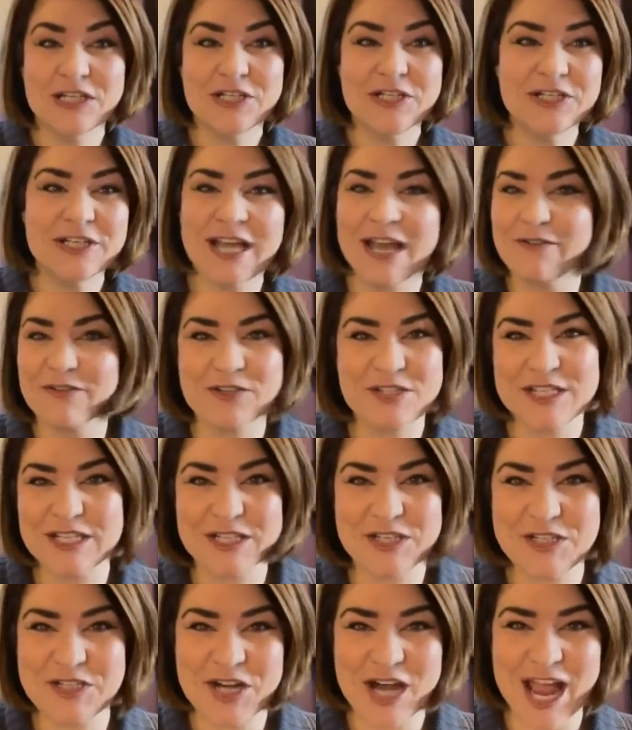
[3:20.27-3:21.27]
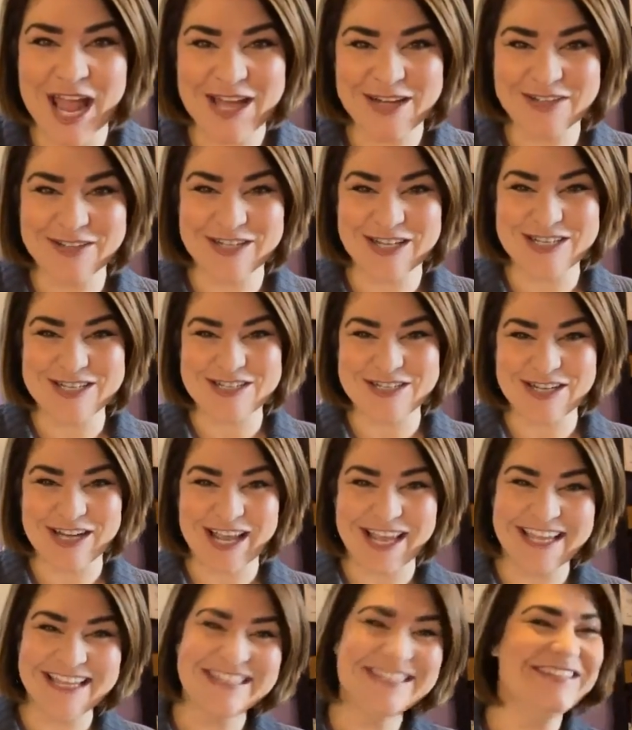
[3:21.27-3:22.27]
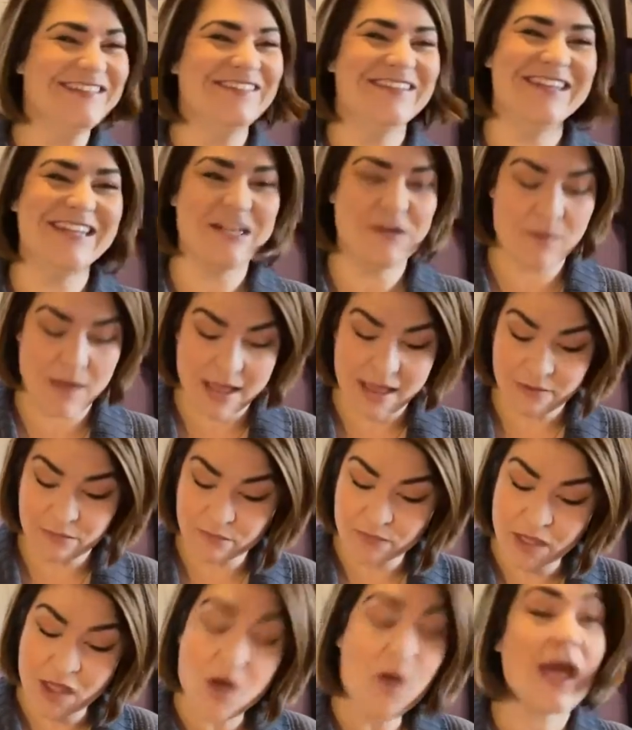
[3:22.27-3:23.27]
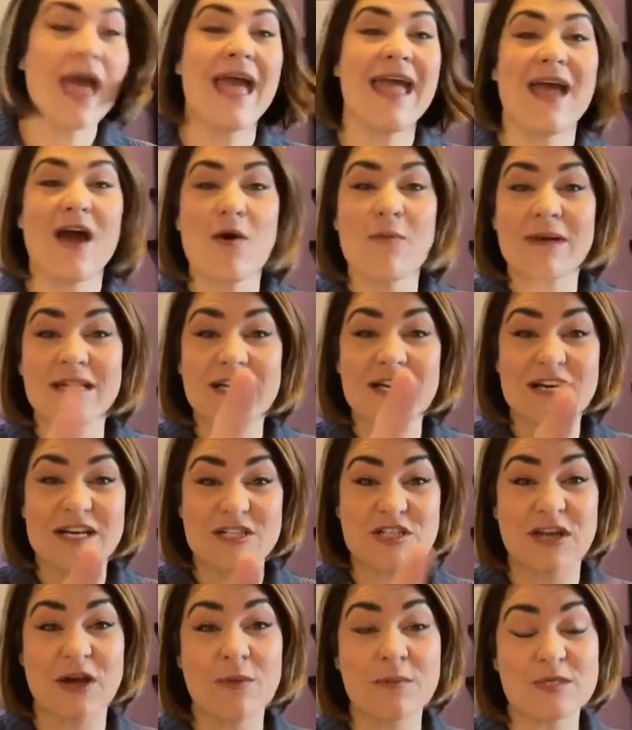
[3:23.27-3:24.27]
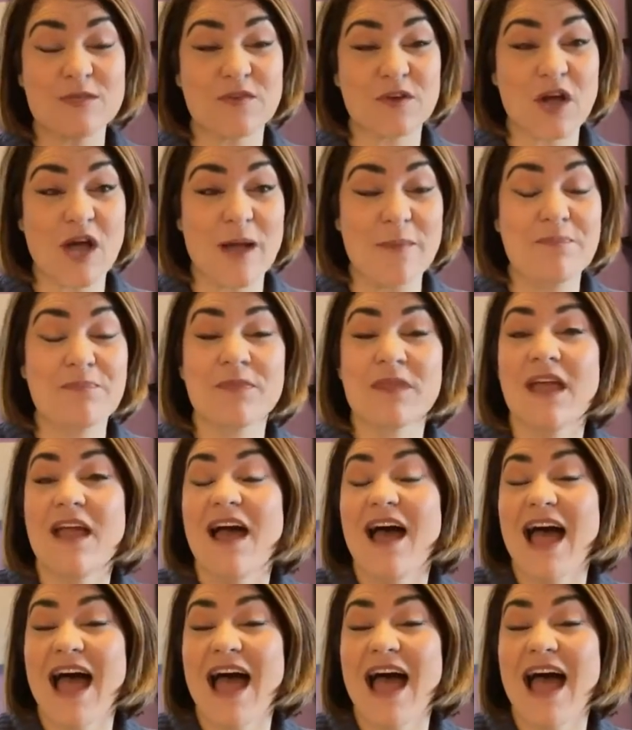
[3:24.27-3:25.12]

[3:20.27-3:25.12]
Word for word: You didn't have your signature hat on yesterday. But anyway, okay, oh my gosh, I almost forgot.